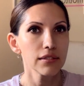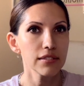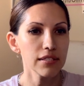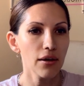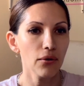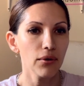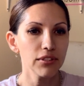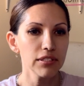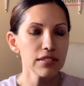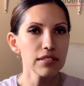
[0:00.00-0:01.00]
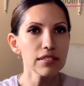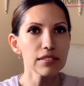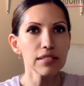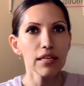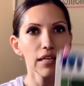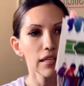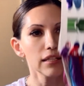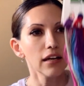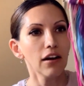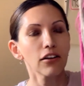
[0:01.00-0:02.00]
So this is
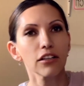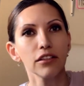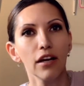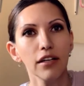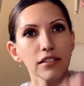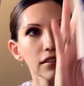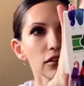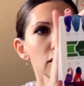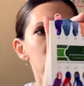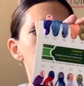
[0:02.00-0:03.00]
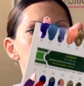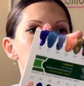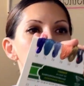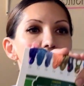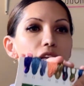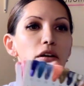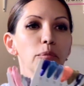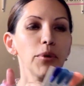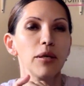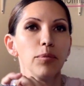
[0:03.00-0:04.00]
the organizers, their
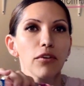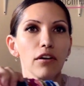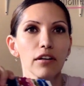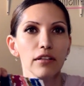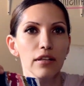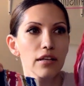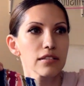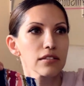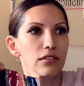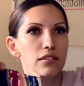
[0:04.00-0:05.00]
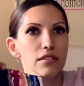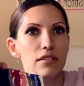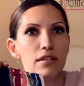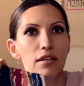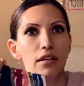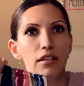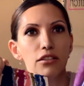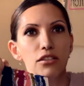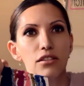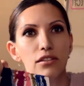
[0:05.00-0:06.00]
paper organizers.
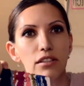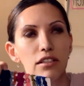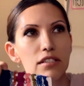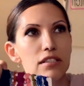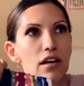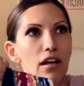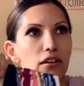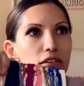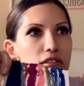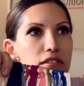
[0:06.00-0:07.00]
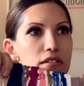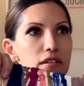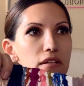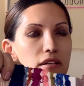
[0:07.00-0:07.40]
Just look at these colors.